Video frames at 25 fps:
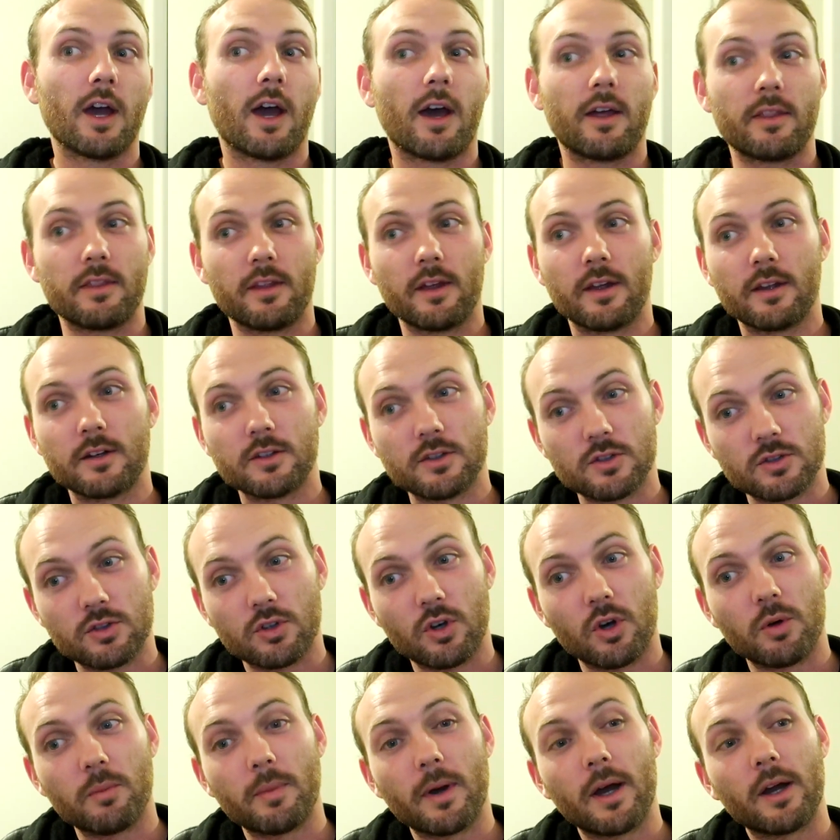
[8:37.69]
and then just
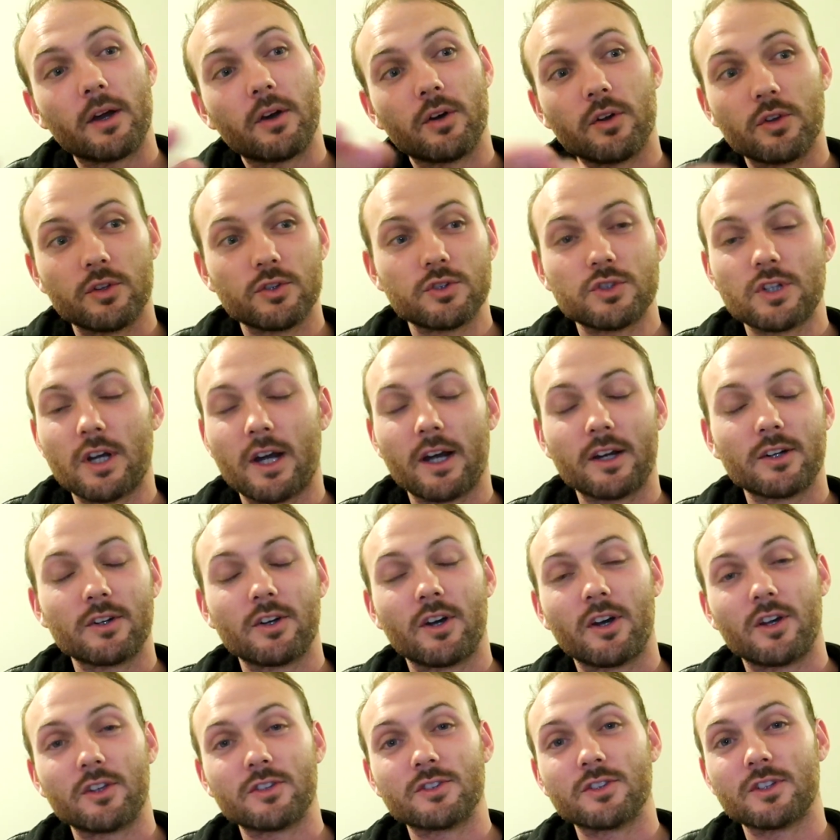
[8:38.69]
got back on the track
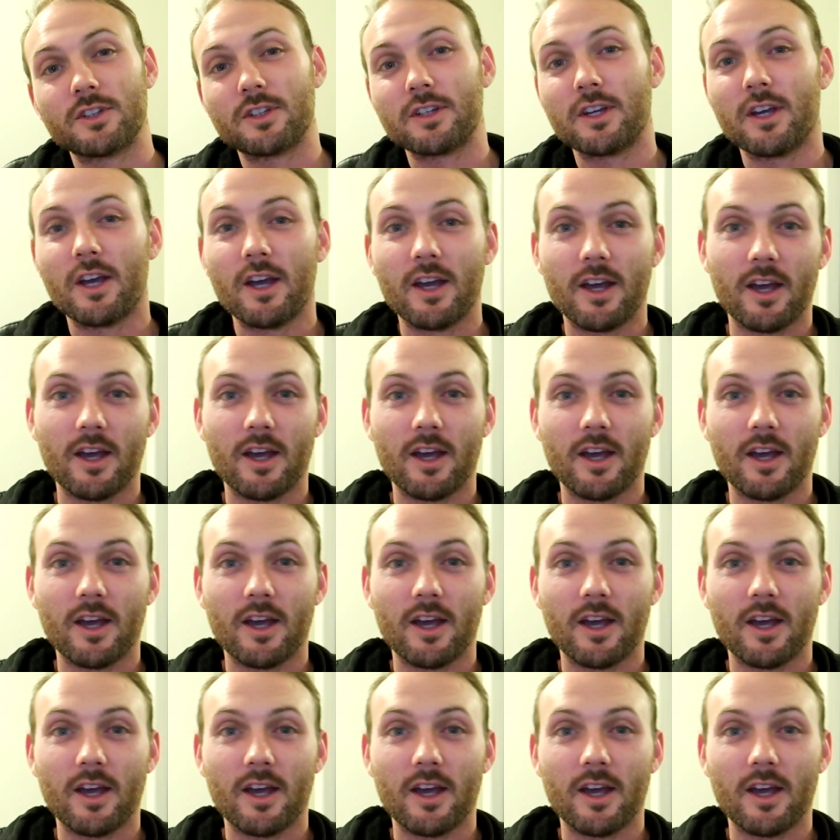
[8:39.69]
nicely,